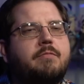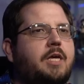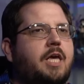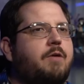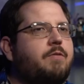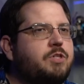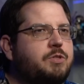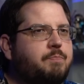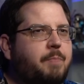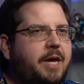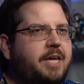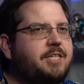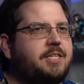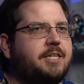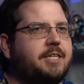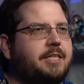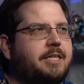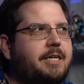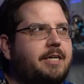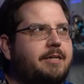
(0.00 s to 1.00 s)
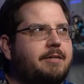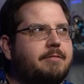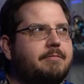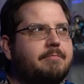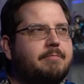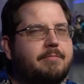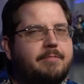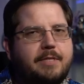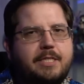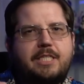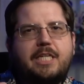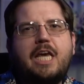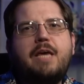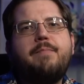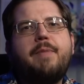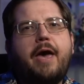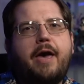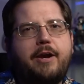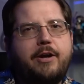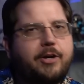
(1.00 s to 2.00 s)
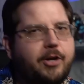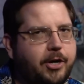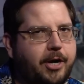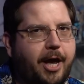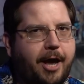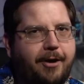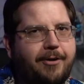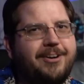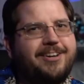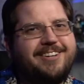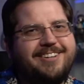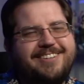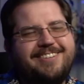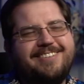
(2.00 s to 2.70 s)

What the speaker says: He was basically the team editor now.